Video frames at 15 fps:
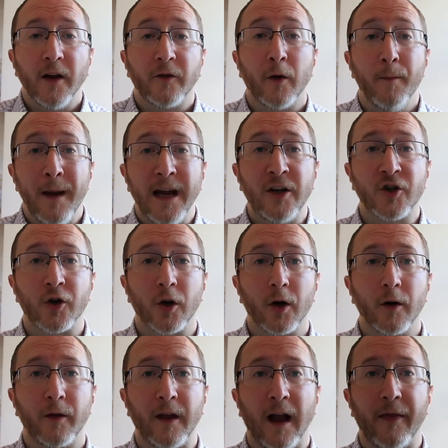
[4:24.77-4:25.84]
to make
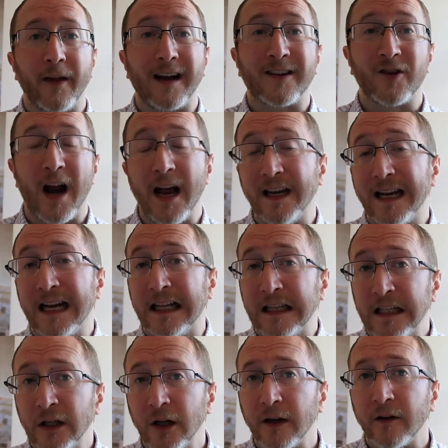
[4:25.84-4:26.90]
sure that the creatinine
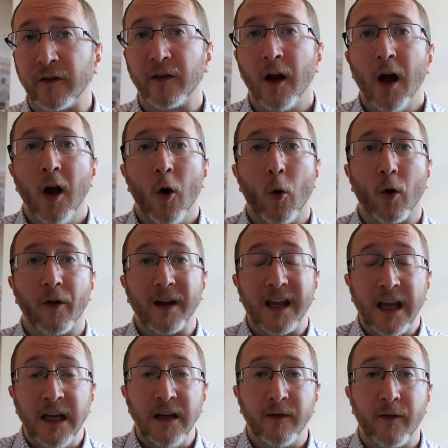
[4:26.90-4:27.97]
clearance or the
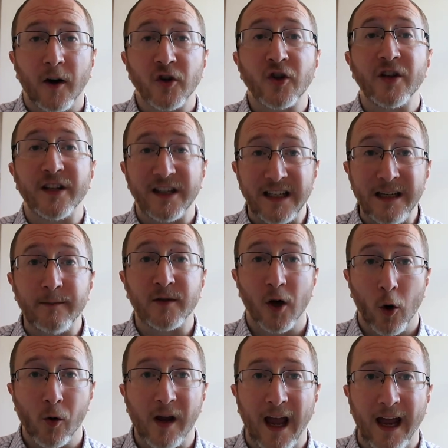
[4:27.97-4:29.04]
kidney function seems
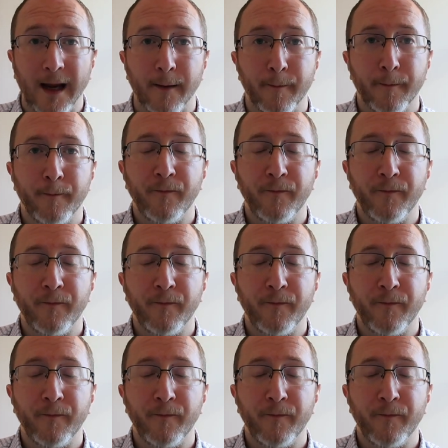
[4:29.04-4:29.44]
okay.